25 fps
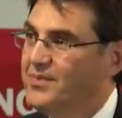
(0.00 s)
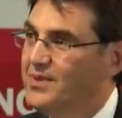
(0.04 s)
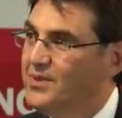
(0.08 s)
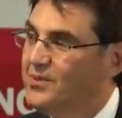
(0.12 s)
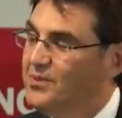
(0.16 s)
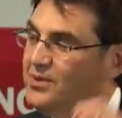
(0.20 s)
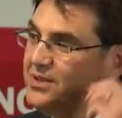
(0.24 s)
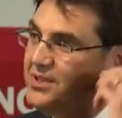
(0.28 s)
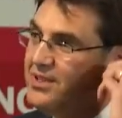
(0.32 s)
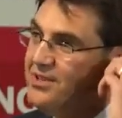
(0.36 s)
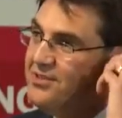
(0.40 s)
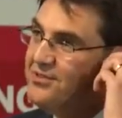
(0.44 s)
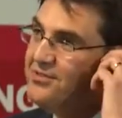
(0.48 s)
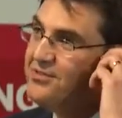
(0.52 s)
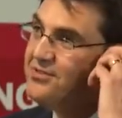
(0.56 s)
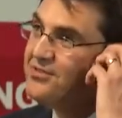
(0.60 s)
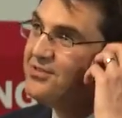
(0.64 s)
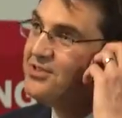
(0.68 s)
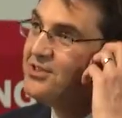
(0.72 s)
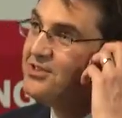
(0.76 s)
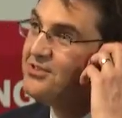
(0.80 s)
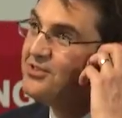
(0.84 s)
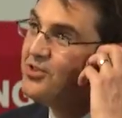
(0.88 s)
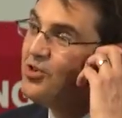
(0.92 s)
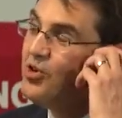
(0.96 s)
Well, you've
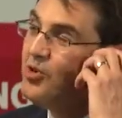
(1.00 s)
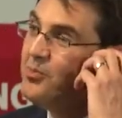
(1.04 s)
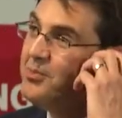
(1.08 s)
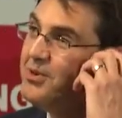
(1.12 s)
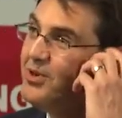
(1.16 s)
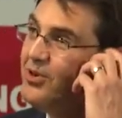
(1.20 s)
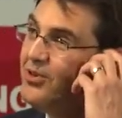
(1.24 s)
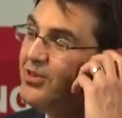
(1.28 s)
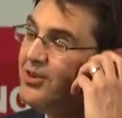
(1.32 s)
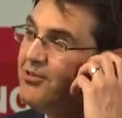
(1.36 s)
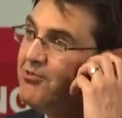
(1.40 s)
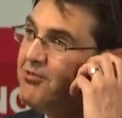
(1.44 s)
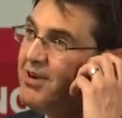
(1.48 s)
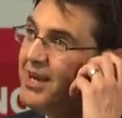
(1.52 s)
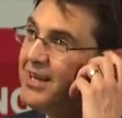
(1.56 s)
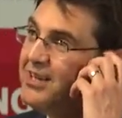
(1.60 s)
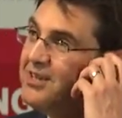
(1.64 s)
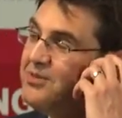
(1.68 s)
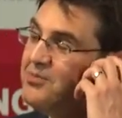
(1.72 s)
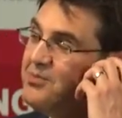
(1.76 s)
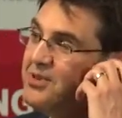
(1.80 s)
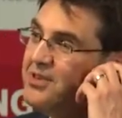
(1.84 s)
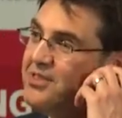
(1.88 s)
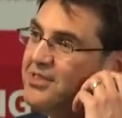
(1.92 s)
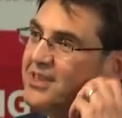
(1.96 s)
sort of caught me on the
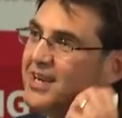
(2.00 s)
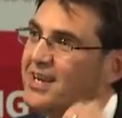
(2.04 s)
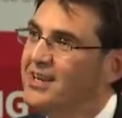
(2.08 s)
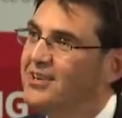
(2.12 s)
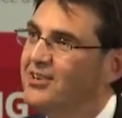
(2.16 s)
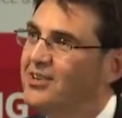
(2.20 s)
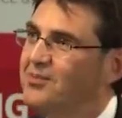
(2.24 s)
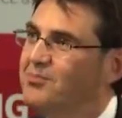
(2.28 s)
run with that.